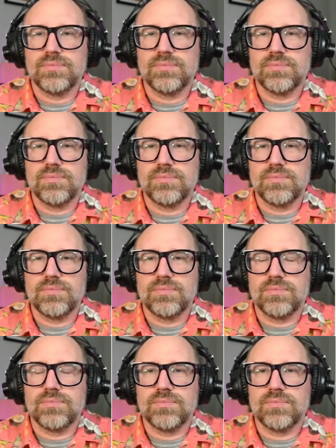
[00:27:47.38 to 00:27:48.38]

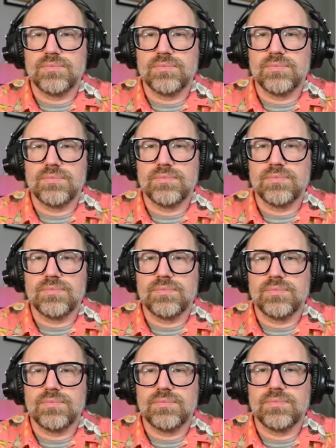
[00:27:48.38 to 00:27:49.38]

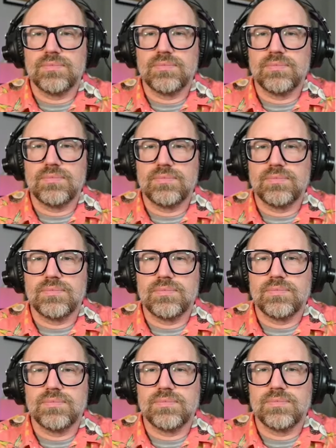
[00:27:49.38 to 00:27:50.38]

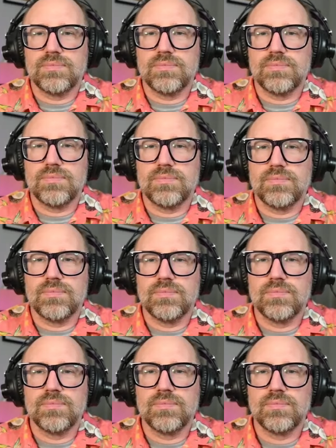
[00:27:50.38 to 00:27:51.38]

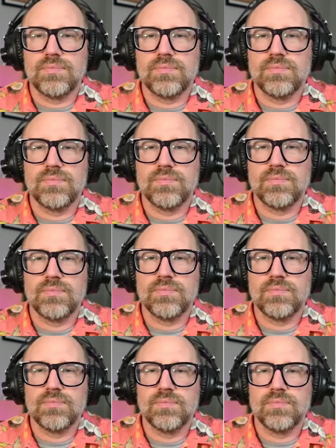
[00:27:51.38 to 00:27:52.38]

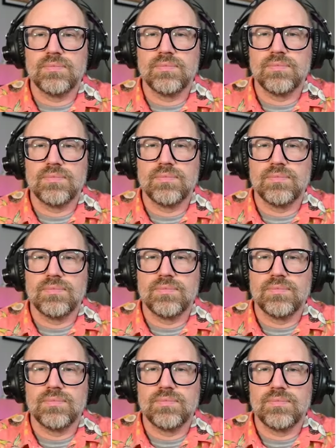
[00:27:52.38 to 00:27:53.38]

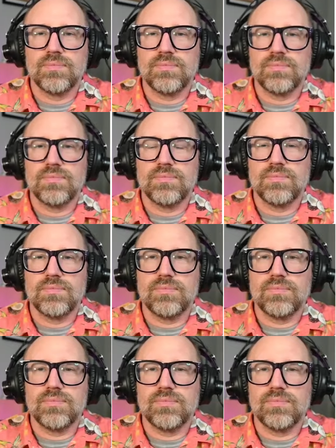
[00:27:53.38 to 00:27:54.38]

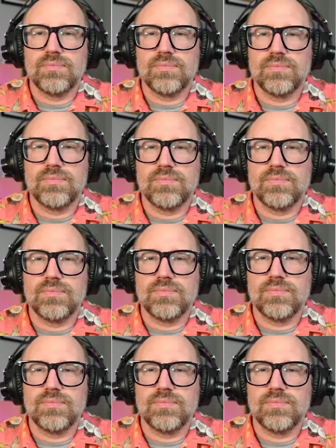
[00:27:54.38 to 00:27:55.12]
[no speech]